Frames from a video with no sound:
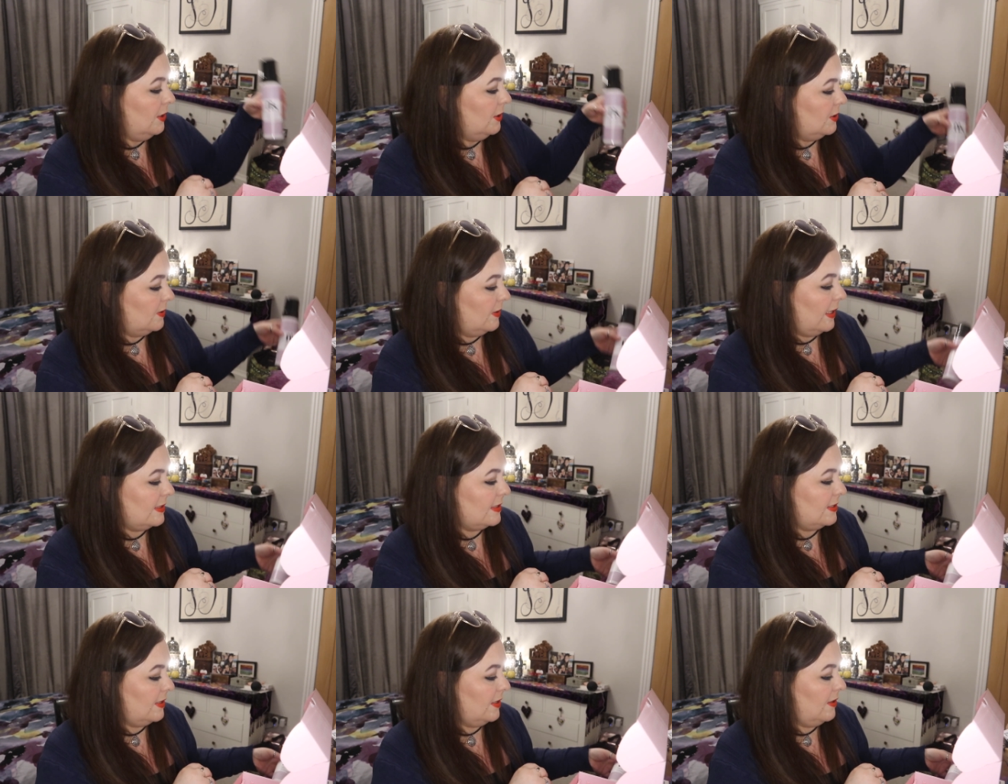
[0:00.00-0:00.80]
so
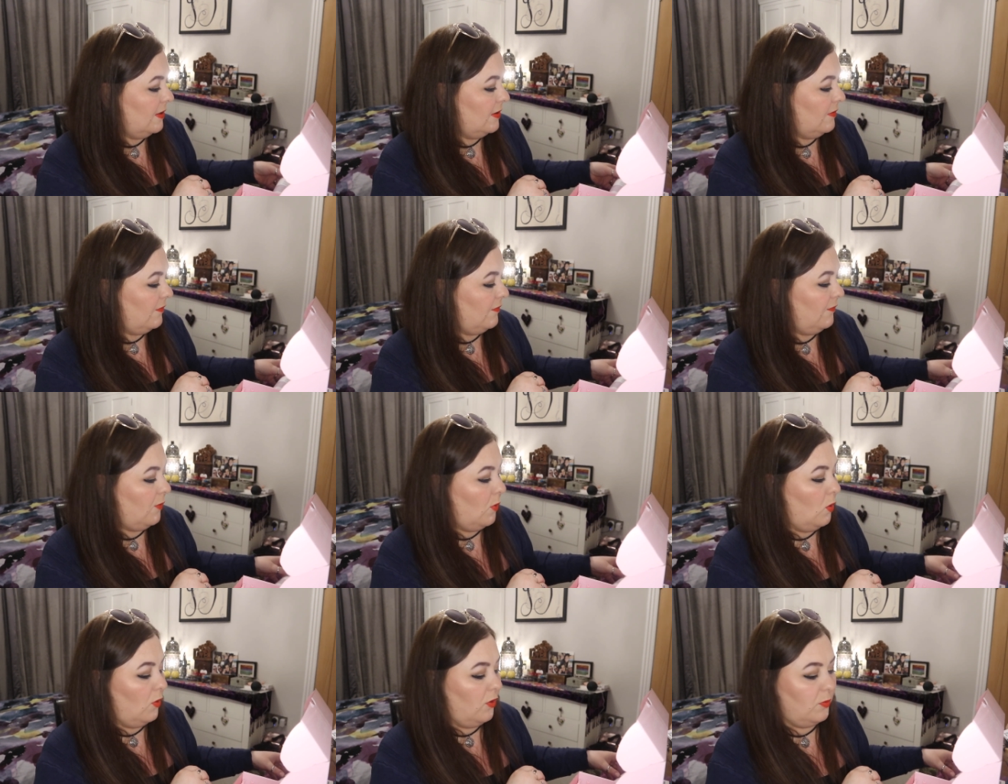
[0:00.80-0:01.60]
that's the
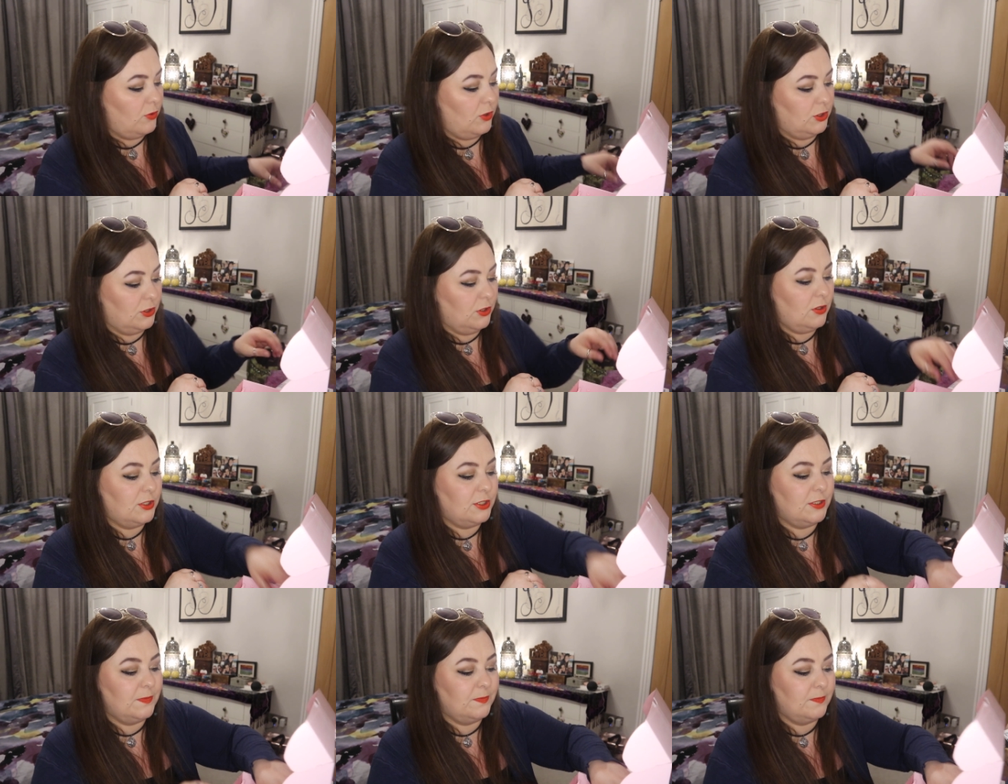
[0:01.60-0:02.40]
fourth
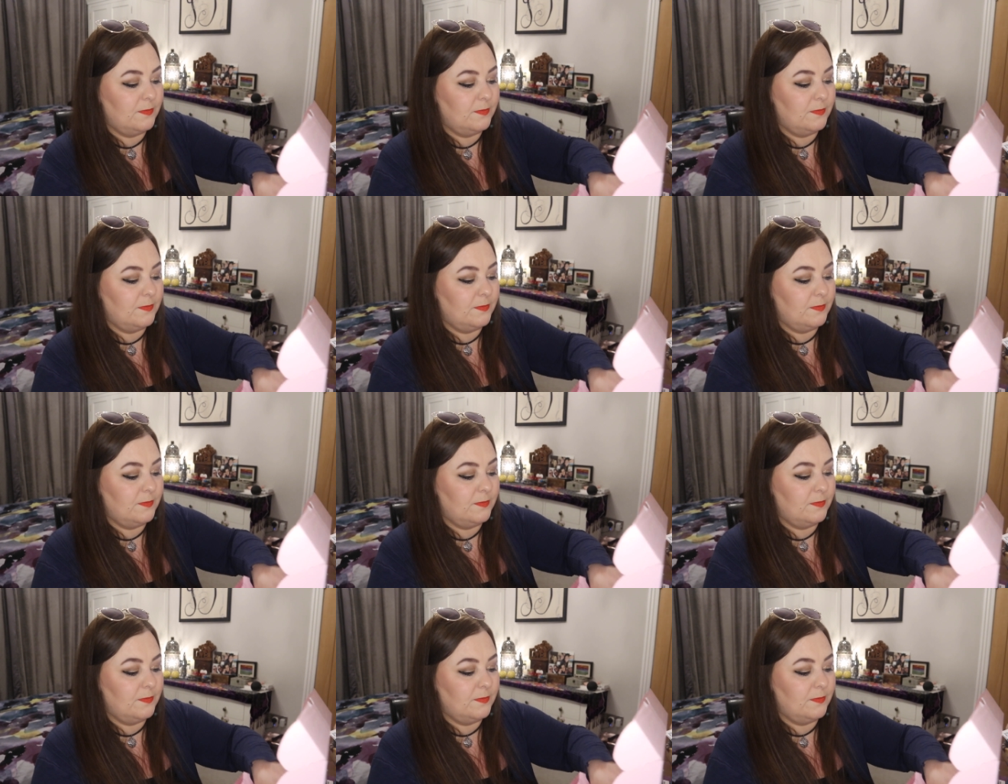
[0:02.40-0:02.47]
product